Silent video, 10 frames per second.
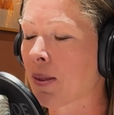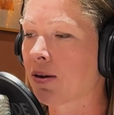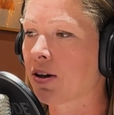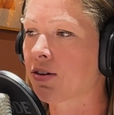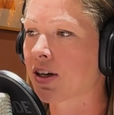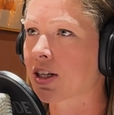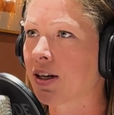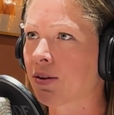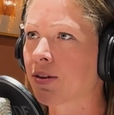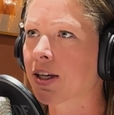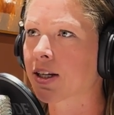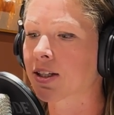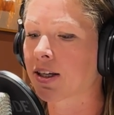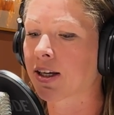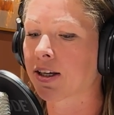address little
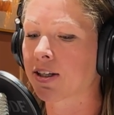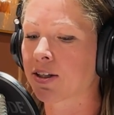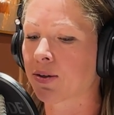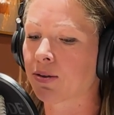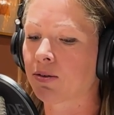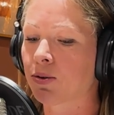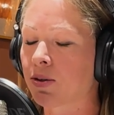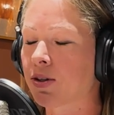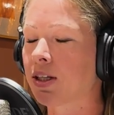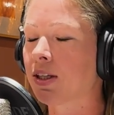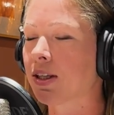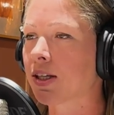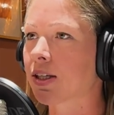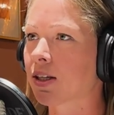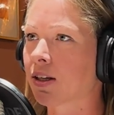things like, hey, do you see
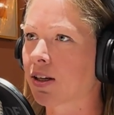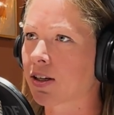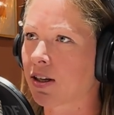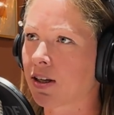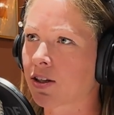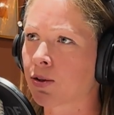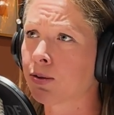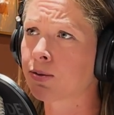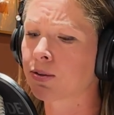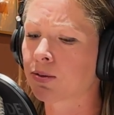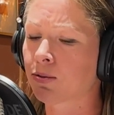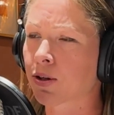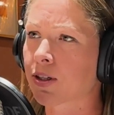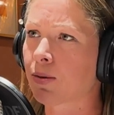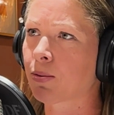this in his hoof, for
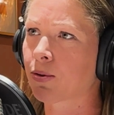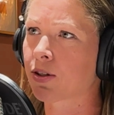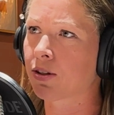example?